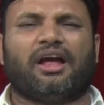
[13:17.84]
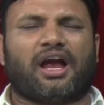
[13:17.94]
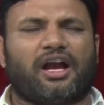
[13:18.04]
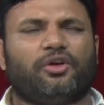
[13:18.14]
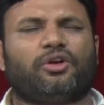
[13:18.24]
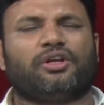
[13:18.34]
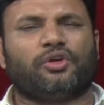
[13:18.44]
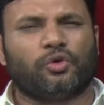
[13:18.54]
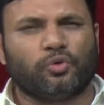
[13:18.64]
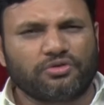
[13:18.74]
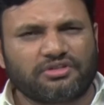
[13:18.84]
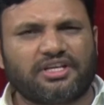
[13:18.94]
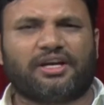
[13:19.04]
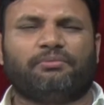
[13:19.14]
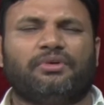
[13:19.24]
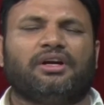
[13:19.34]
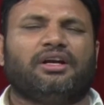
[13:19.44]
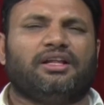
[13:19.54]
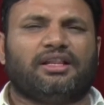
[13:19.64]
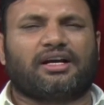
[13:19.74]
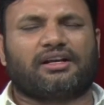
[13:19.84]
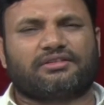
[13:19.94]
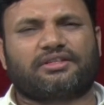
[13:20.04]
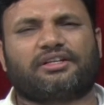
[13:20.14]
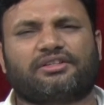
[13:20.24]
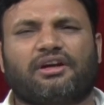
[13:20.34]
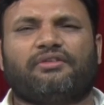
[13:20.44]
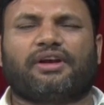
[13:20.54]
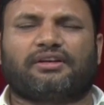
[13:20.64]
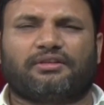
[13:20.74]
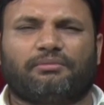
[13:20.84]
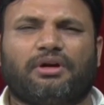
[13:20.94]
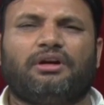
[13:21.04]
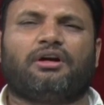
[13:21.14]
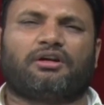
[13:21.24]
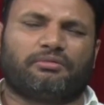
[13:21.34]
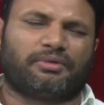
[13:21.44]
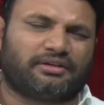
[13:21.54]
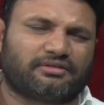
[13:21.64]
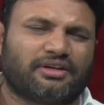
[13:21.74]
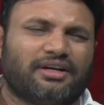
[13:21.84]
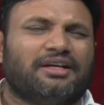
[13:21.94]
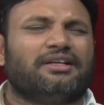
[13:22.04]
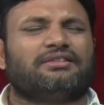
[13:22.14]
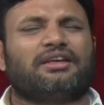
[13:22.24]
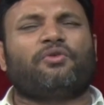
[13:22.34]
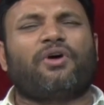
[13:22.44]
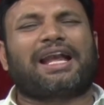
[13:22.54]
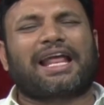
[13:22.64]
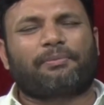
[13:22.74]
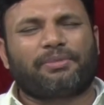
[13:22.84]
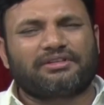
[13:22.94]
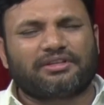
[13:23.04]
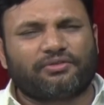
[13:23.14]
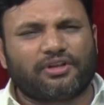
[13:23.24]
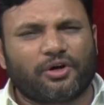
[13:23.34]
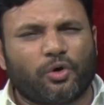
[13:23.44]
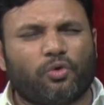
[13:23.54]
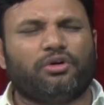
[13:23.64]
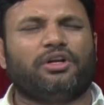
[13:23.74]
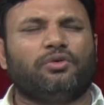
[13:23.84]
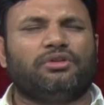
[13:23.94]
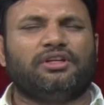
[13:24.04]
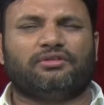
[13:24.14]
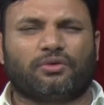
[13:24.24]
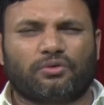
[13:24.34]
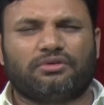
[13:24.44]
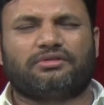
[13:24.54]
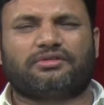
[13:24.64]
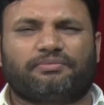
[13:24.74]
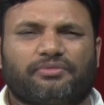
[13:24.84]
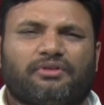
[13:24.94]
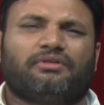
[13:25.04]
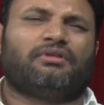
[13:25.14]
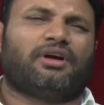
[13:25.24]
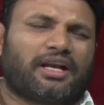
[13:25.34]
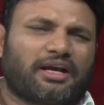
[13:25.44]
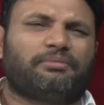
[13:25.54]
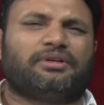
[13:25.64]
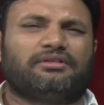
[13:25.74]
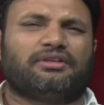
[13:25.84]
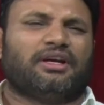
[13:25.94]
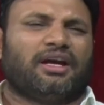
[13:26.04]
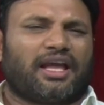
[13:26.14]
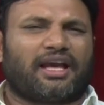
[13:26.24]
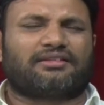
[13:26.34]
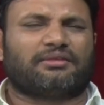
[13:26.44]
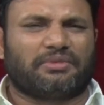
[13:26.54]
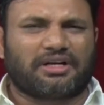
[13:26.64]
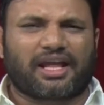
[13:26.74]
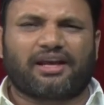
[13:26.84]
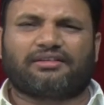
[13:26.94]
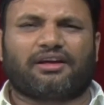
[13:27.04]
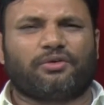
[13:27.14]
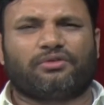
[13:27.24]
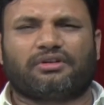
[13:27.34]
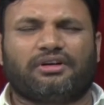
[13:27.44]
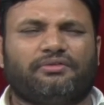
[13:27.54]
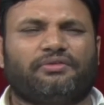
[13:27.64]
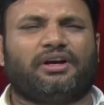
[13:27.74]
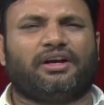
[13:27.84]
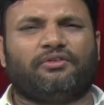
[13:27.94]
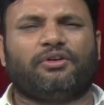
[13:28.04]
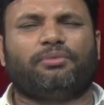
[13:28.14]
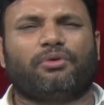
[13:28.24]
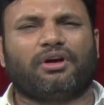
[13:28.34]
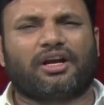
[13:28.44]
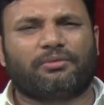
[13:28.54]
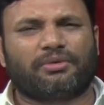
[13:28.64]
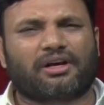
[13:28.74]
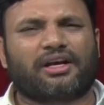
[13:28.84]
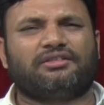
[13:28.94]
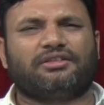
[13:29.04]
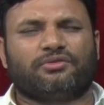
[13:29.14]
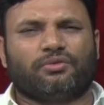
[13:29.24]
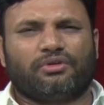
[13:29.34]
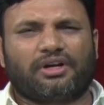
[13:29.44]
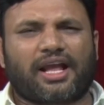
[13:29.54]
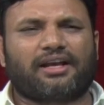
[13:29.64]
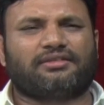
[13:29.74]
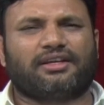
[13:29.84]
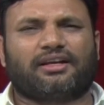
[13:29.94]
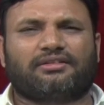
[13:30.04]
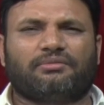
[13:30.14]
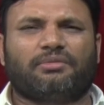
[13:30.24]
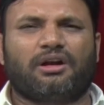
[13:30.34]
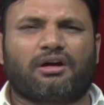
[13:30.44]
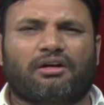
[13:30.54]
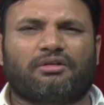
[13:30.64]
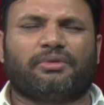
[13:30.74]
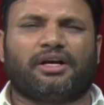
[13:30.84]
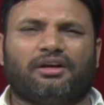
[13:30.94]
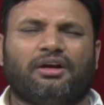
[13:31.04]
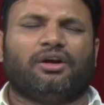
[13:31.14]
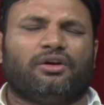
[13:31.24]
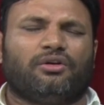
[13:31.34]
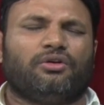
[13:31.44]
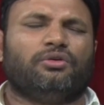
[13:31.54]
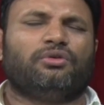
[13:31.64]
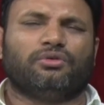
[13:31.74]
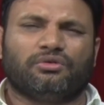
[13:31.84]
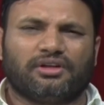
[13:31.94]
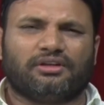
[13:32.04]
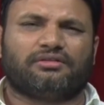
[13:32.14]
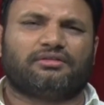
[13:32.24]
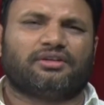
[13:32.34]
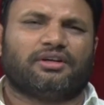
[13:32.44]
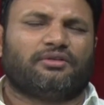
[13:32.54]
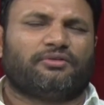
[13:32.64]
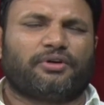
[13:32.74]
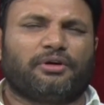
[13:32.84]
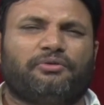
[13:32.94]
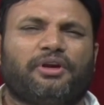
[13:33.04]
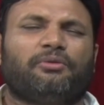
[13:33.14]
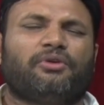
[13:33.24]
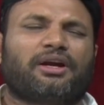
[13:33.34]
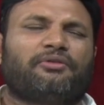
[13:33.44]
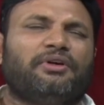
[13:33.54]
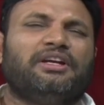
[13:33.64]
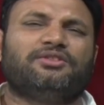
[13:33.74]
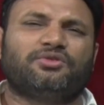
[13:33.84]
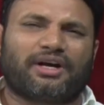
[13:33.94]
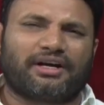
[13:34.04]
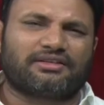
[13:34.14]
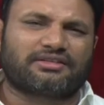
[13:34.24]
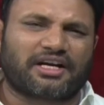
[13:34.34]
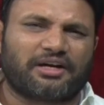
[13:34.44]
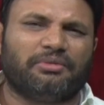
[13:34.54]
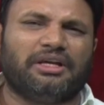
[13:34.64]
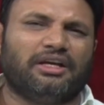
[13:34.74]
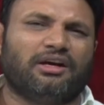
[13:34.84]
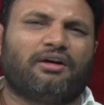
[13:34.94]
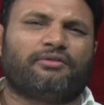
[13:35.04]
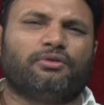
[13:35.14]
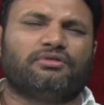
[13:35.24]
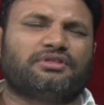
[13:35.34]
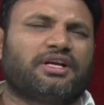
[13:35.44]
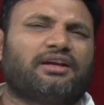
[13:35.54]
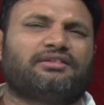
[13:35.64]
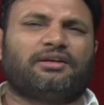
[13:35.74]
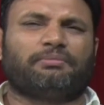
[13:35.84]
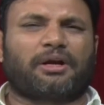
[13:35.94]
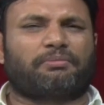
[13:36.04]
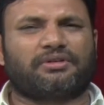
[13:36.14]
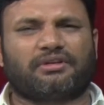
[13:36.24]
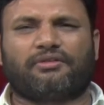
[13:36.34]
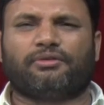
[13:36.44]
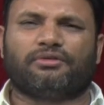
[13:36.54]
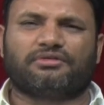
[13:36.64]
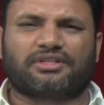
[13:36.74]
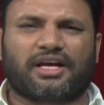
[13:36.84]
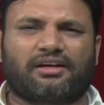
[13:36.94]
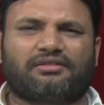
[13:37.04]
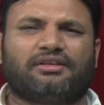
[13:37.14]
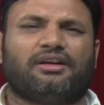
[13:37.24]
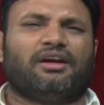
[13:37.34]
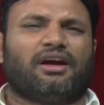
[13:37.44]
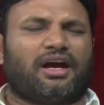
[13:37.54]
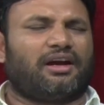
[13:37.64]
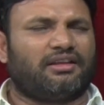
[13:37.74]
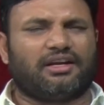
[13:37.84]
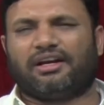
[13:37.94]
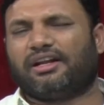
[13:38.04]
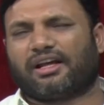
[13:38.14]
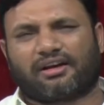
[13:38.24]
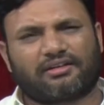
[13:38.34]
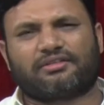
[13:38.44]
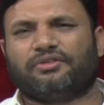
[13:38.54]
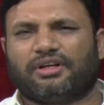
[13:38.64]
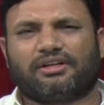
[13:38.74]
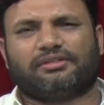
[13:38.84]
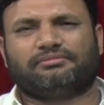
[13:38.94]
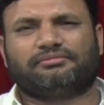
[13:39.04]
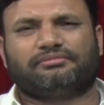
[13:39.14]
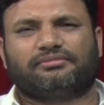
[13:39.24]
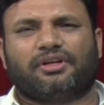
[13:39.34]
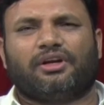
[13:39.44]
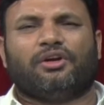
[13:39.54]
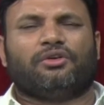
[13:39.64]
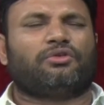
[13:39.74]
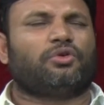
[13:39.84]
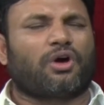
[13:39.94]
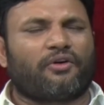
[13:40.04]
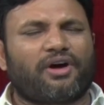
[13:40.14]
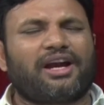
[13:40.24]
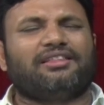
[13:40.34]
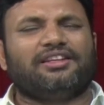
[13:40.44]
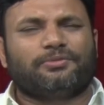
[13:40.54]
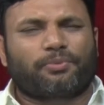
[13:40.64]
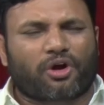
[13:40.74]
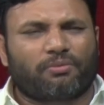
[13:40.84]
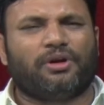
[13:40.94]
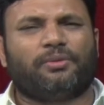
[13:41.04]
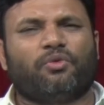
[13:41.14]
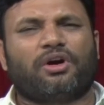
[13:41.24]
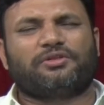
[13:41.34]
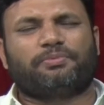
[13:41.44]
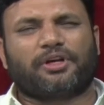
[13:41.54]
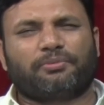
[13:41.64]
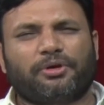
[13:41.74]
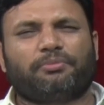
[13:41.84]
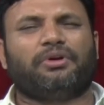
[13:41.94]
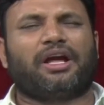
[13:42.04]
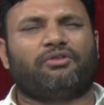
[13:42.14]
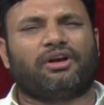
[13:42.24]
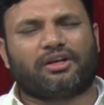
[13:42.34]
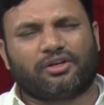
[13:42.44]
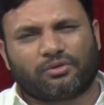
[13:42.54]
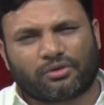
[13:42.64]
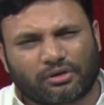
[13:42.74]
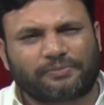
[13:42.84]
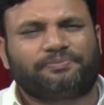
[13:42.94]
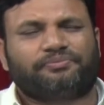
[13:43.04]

and you can use them in the construction of XML documents. Sir, what happens if they don't give these rules? What happens? XML tags are user defined. Every programmer writes his own tags in XML document. Due to this, Spring framework fails to understand meaning of those tags and purpose of those tags. At the end, errors will come. So to avoid this problem, what spring people have done, you know,